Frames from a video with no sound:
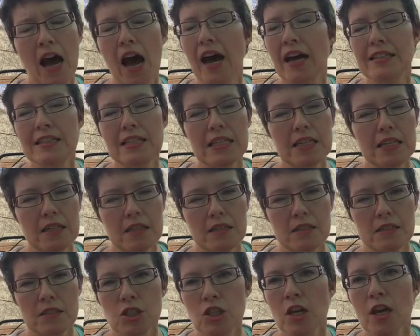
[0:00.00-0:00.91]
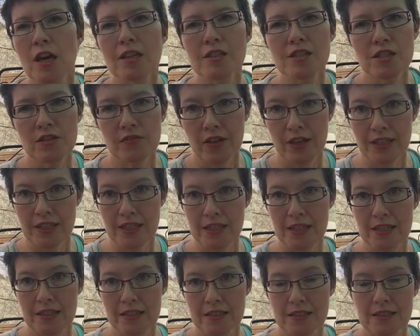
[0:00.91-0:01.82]
ideas, tons of
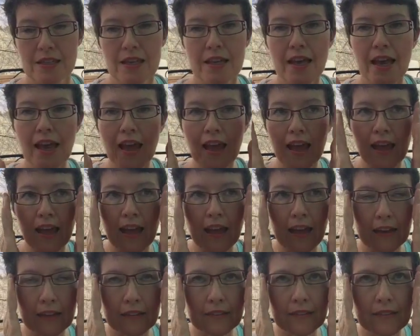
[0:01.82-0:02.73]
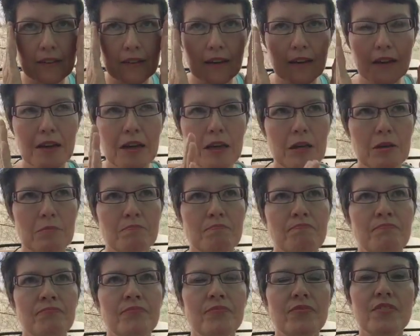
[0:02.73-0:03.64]
ideas. And
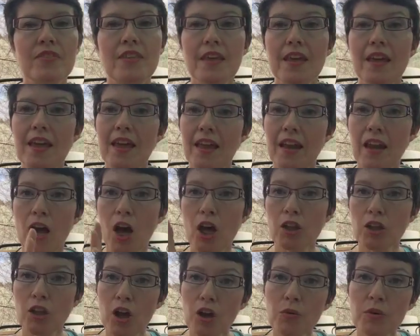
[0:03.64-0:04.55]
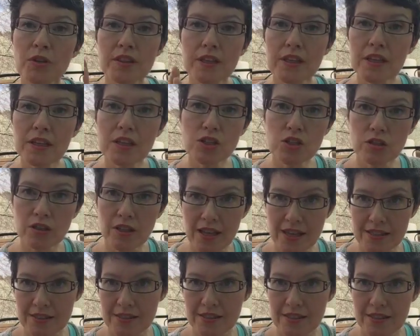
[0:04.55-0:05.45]
then along with each
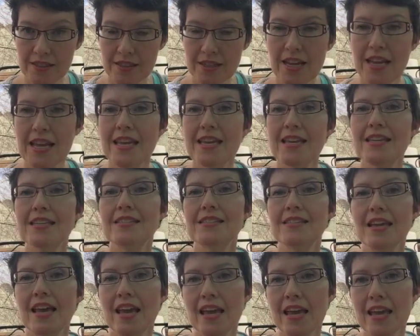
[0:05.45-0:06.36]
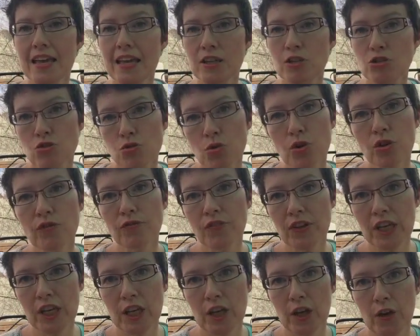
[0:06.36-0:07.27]
lesson is a short
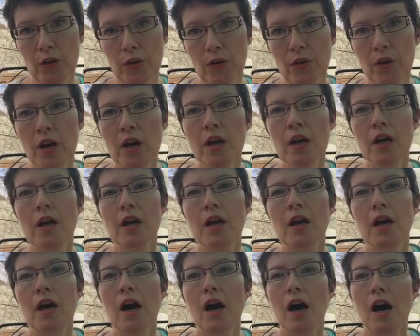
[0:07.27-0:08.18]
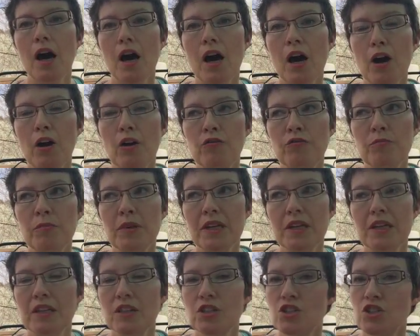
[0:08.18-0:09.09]
video of
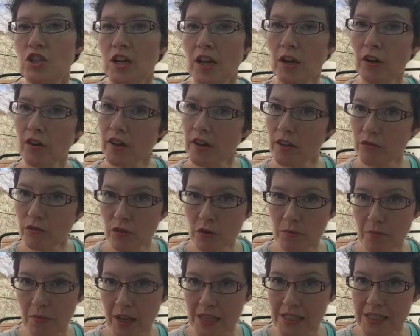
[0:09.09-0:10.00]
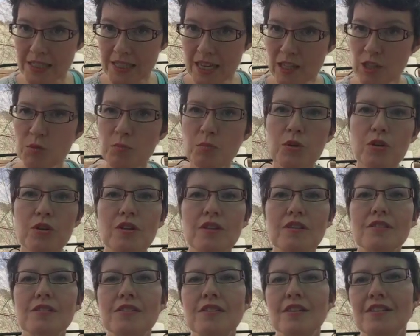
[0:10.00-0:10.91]
me sharing from my
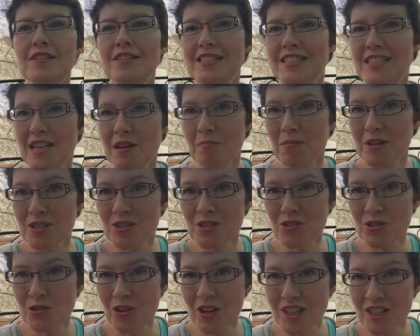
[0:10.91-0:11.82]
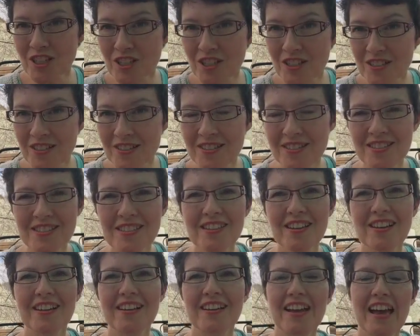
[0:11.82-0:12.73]
sketchbooks, demonstrations.
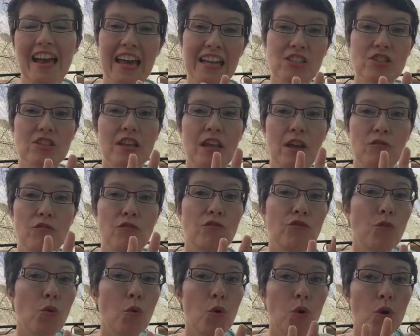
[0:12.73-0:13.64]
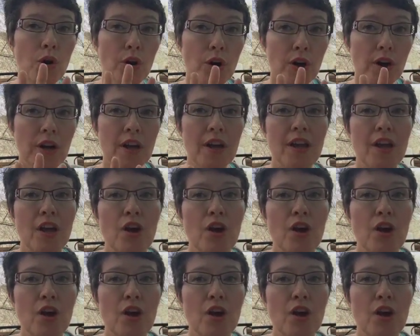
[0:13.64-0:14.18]
I actually have four